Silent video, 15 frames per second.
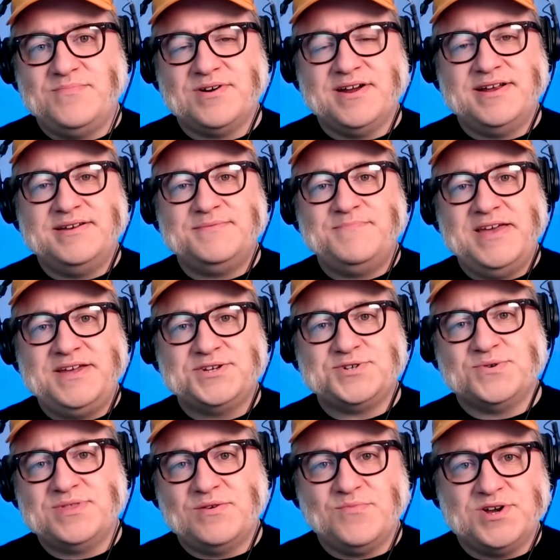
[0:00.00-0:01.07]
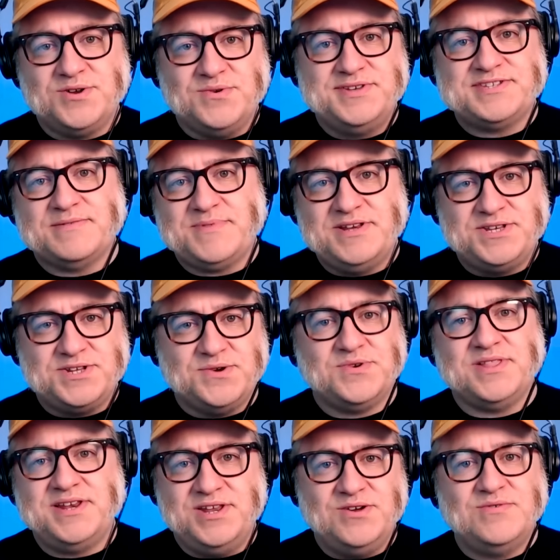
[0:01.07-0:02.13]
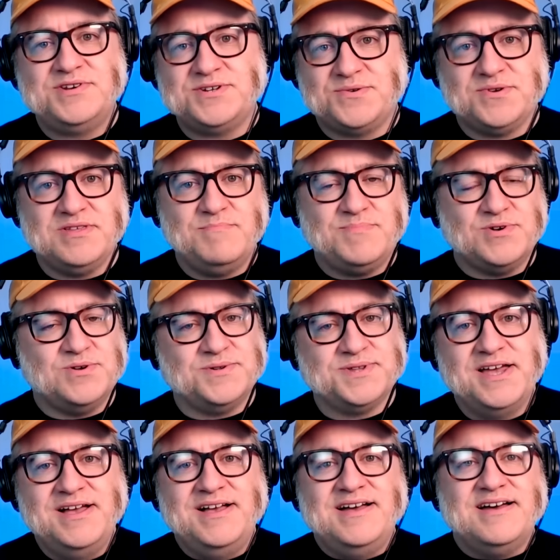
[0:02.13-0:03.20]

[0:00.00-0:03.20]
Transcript: We're going to make sure that we're doing something totally new and totally bold.